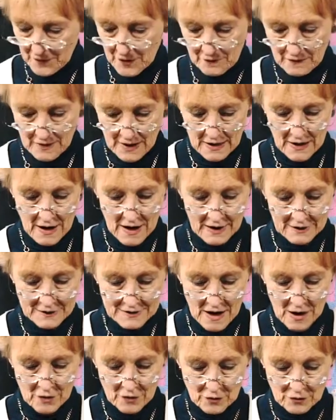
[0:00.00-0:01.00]
So if I lie
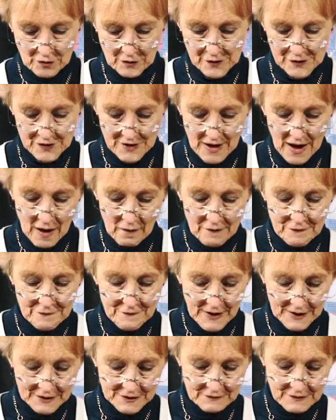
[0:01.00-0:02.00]
it out, you can see how
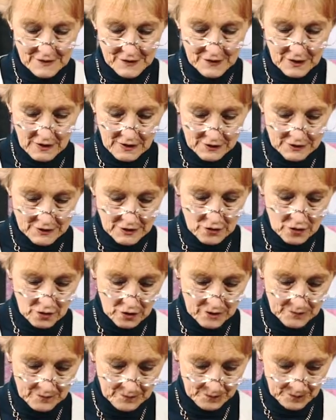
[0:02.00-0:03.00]
effective it's going to
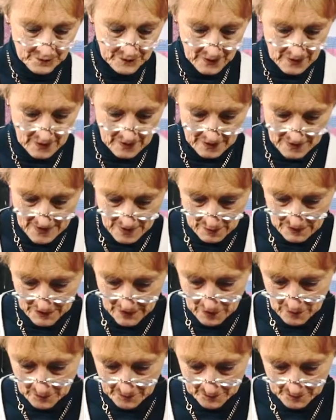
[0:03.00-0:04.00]
look. And there we
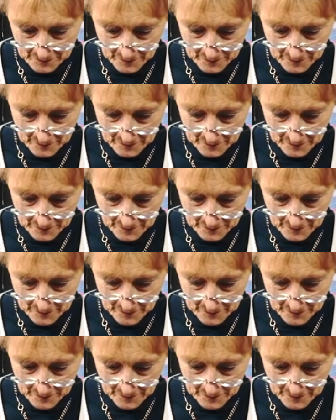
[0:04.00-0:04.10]
go.